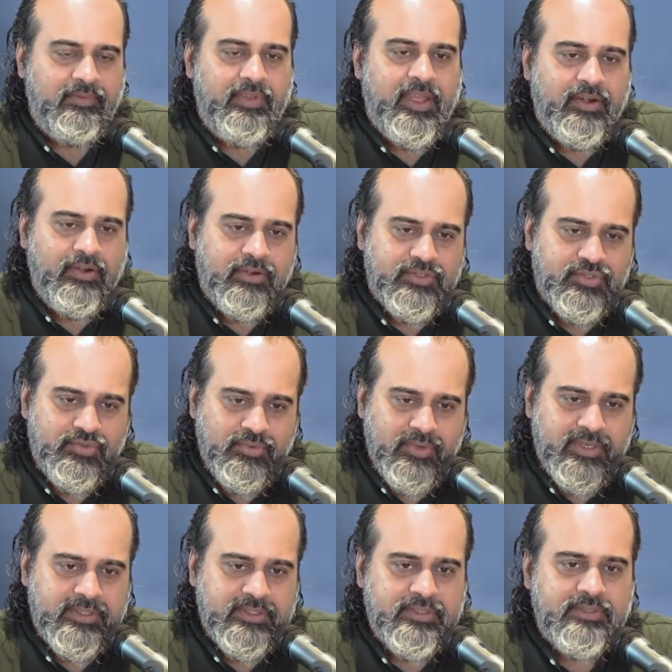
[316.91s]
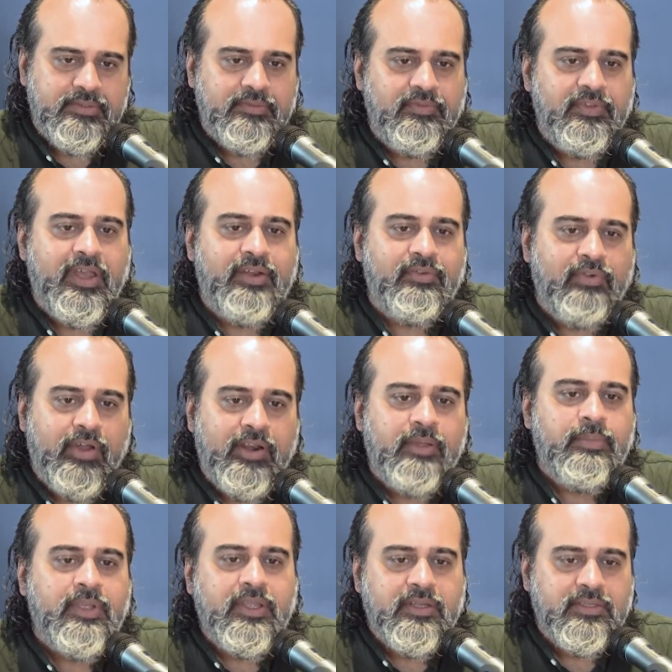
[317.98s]
We are not students, we are
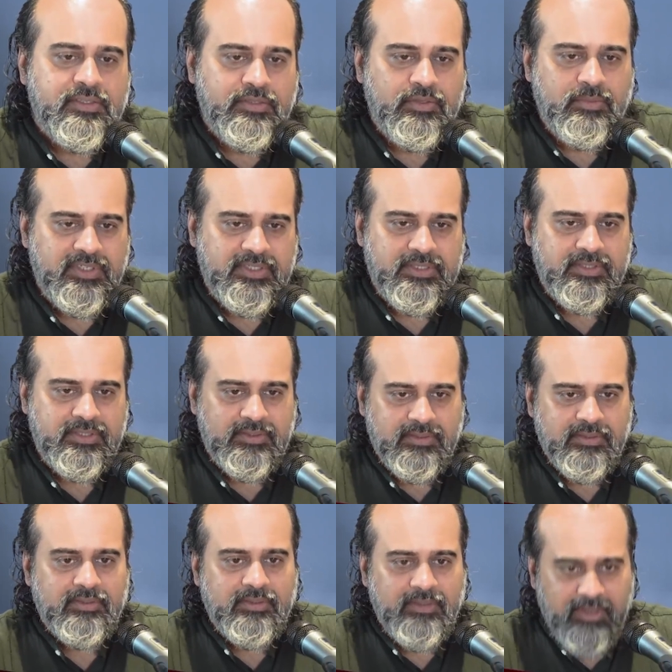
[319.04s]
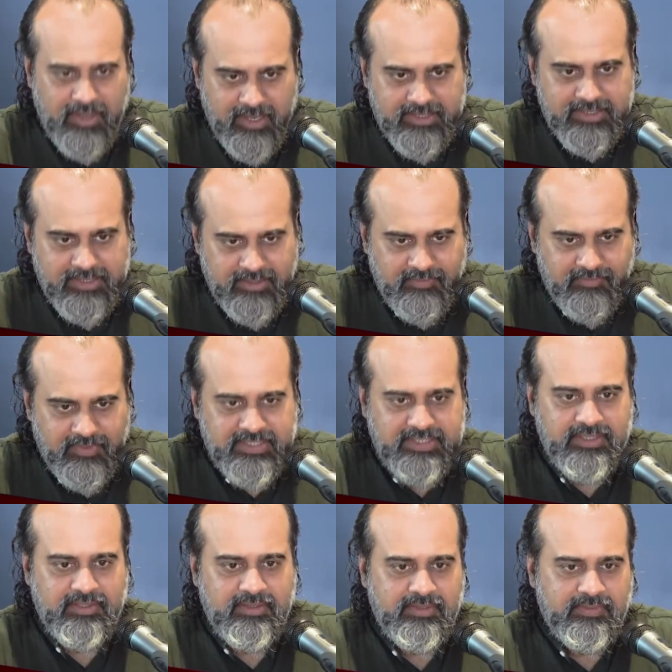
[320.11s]
wannabe consumers, let's
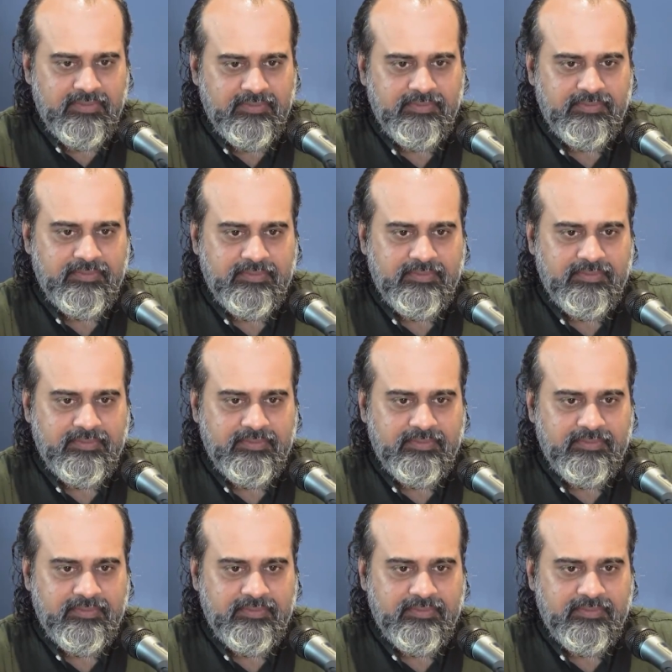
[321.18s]
face it.